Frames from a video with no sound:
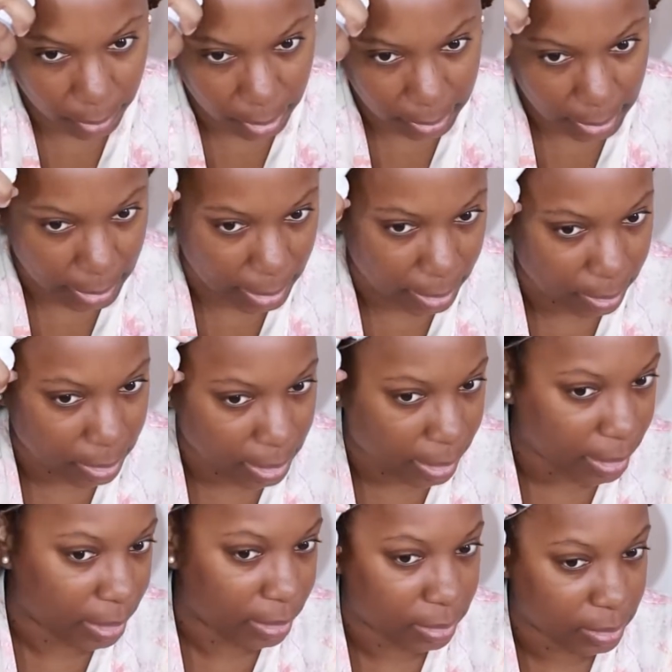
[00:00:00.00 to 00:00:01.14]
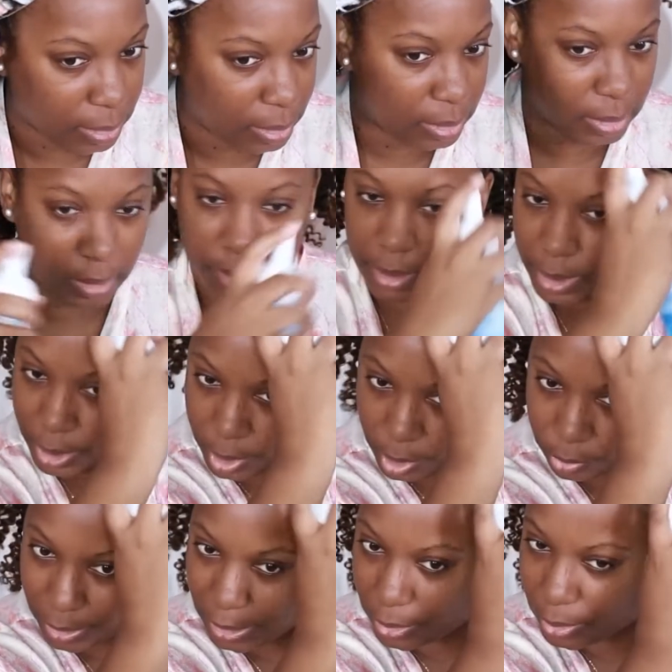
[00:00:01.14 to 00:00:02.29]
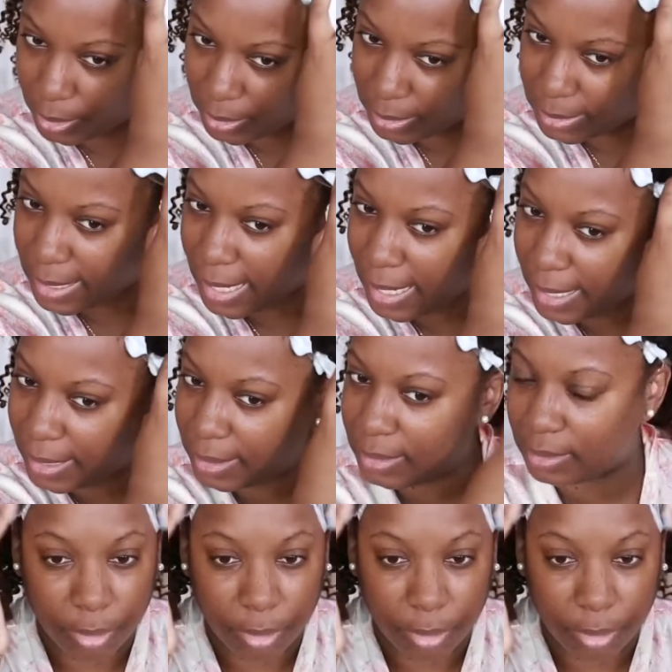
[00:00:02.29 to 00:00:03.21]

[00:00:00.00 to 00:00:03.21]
around the hairline three on each side.